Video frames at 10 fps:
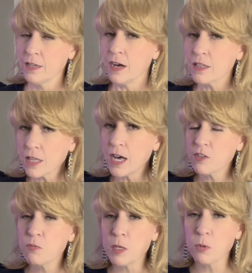A lot
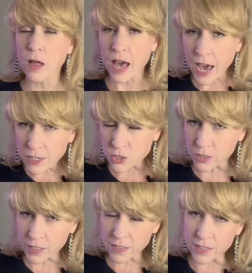of people
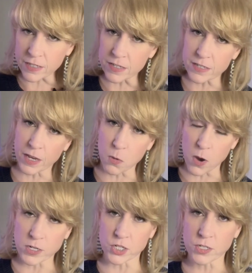actually in cities like
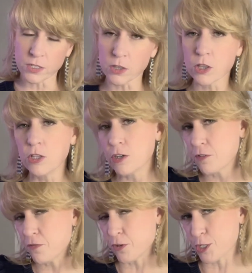Washington look
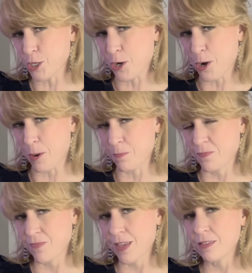for charm.
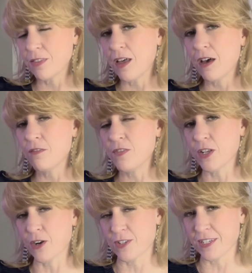They love that
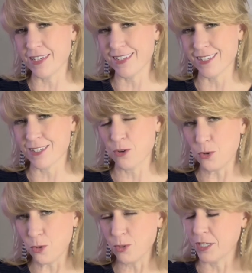our city is
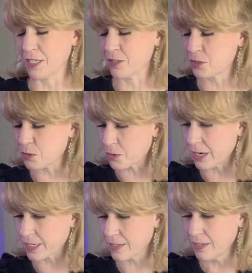old and historic.
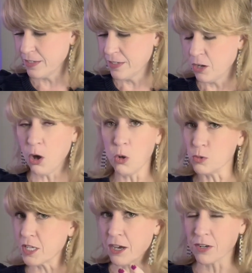Old
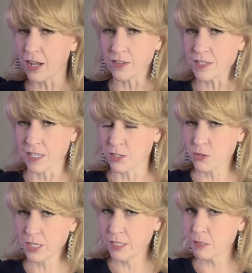Town
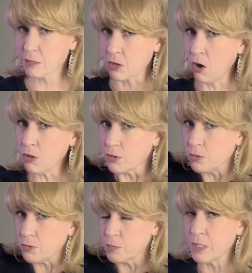Alexandria is called
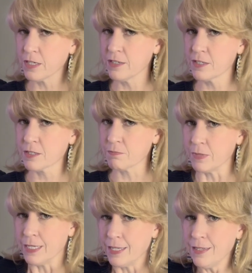old because
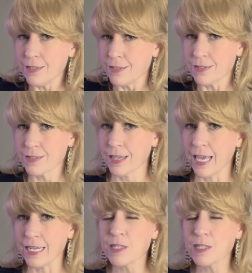it is, and it's